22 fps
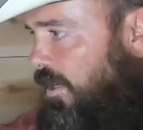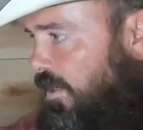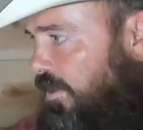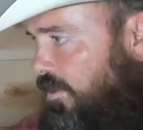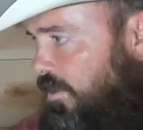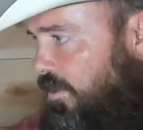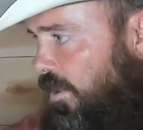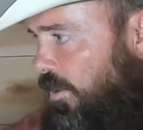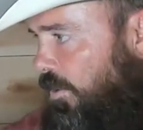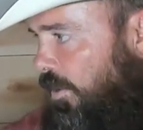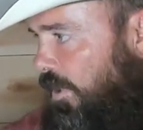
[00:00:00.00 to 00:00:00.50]

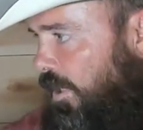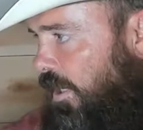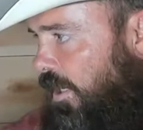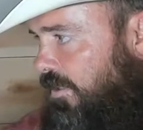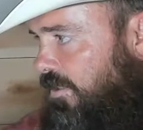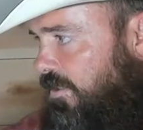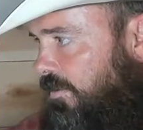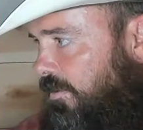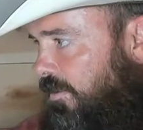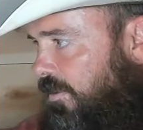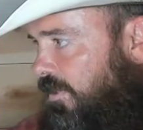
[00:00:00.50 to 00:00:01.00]
So, uh,
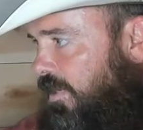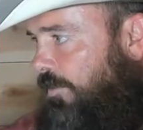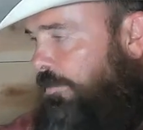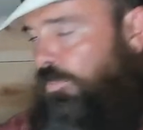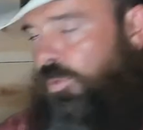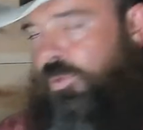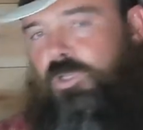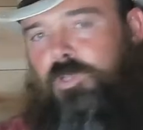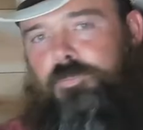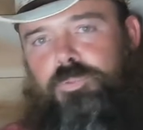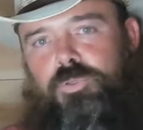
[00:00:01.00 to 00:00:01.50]

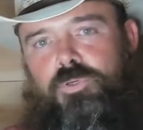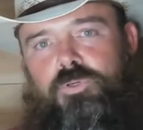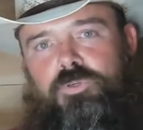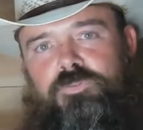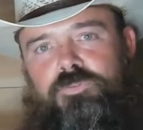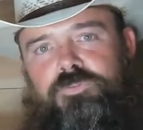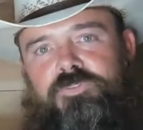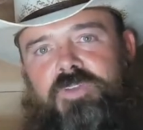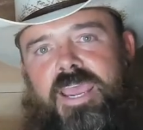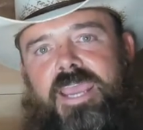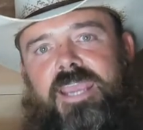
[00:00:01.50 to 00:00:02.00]

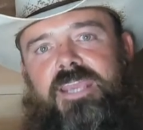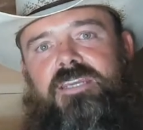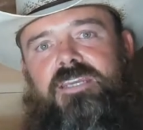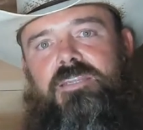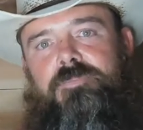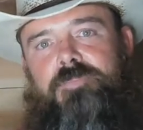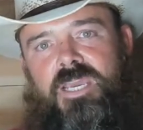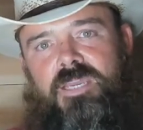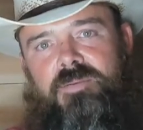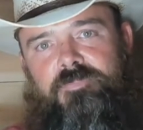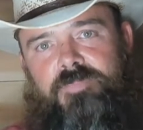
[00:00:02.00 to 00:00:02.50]
bulletproof
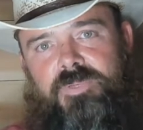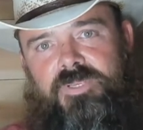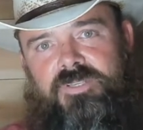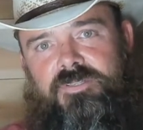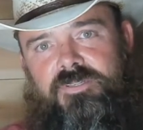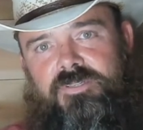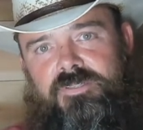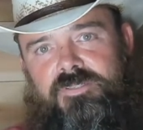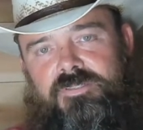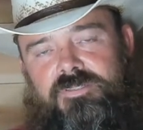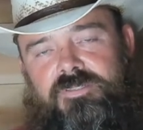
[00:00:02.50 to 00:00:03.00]
handyman
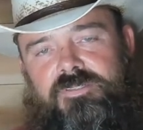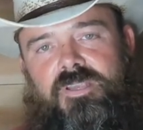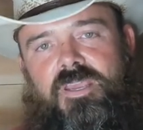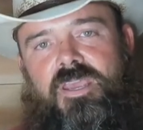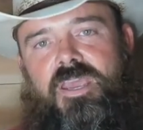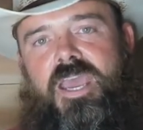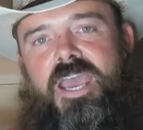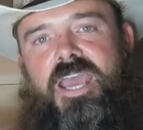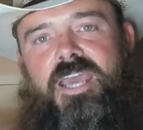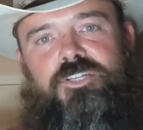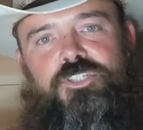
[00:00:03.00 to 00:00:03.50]
business
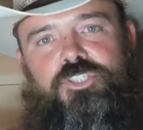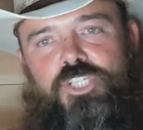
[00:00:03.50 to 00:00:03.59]
at